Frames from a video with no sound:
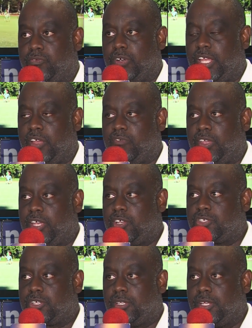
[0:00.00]
for
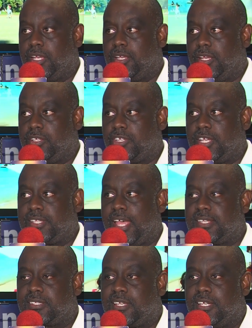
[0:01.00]
aviation, it just
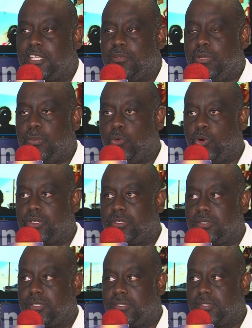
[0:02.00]
excited me more
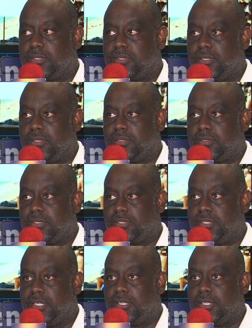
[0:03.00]
to
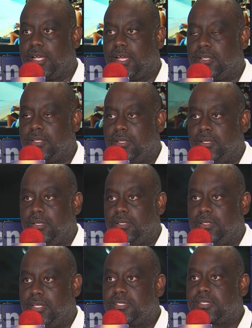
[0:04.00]
see that
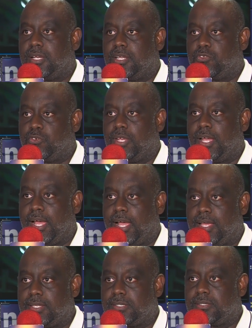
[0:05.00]
this country
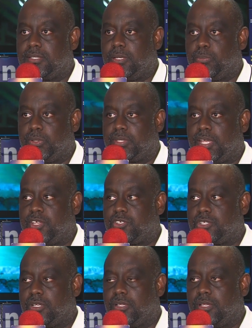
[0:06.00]
has the
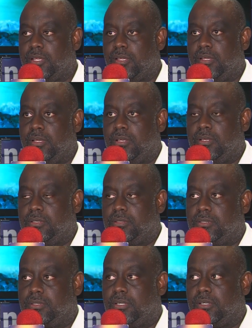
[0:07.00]
potential
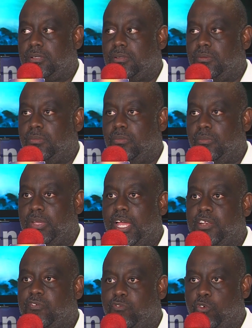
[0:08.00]
to be
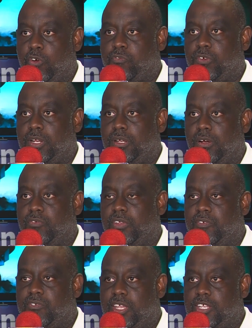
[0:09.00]
at the forefront of
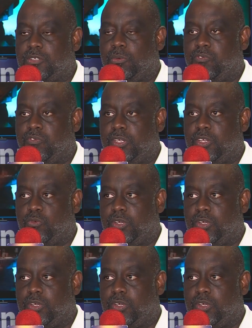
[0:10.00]
aviation within the